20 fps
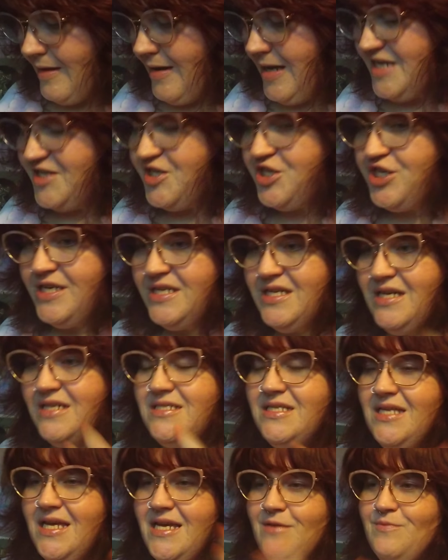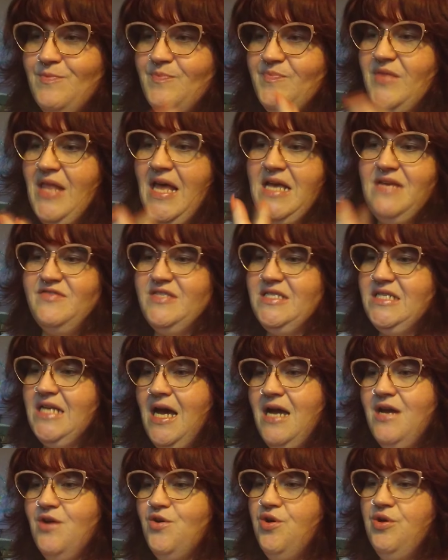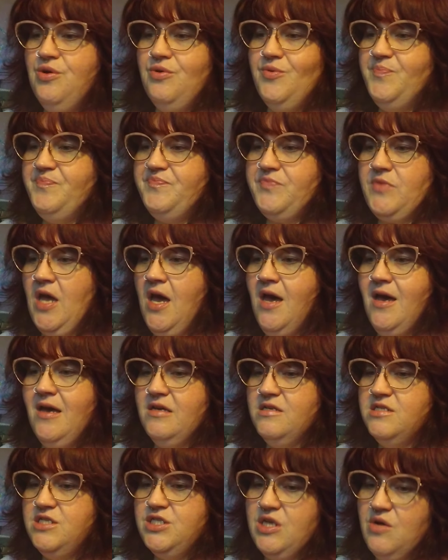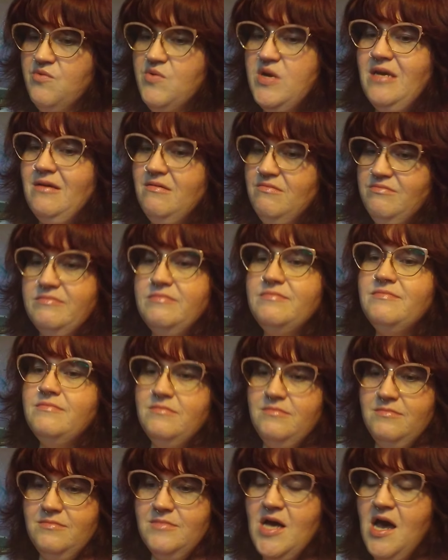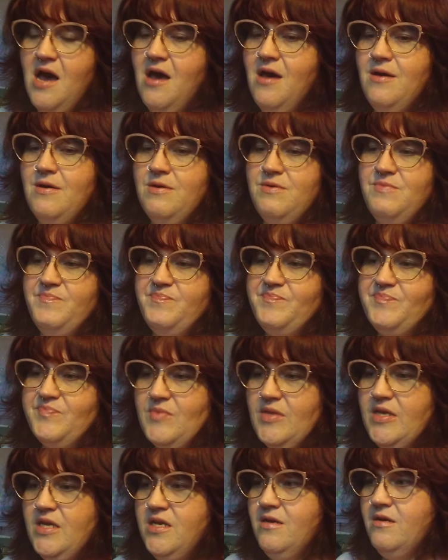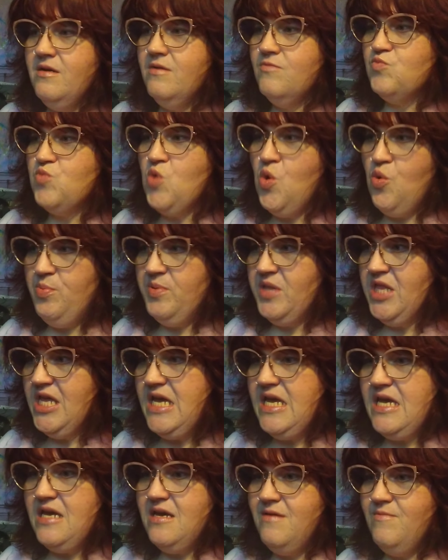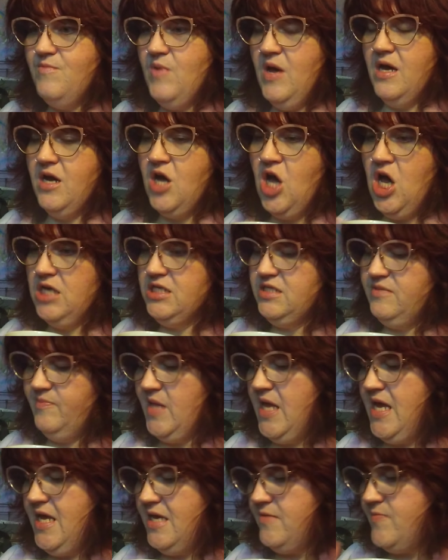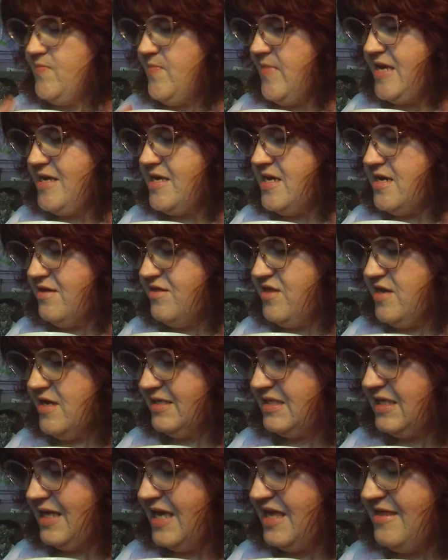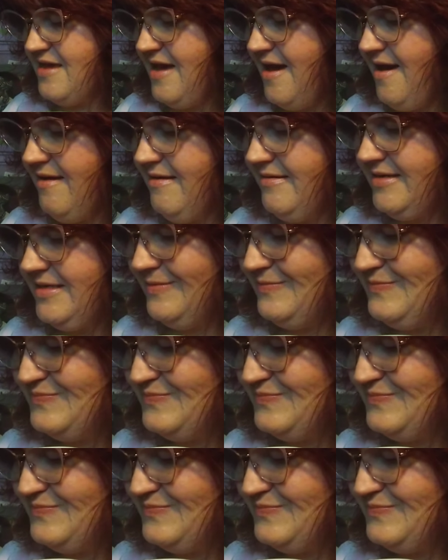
and she does like lifestyle uh sewing uh role play uh, cosplay making things like that